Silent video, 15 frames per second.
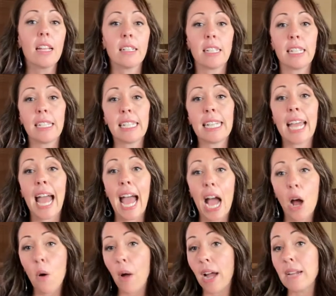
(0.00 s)
to see
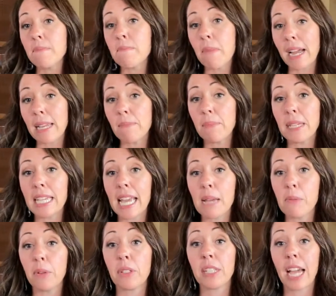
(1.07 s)
how I might be
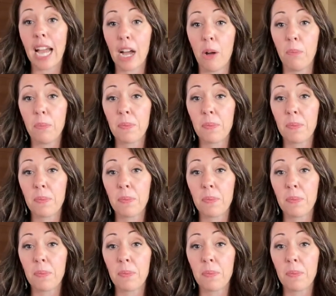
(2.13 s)
able to help.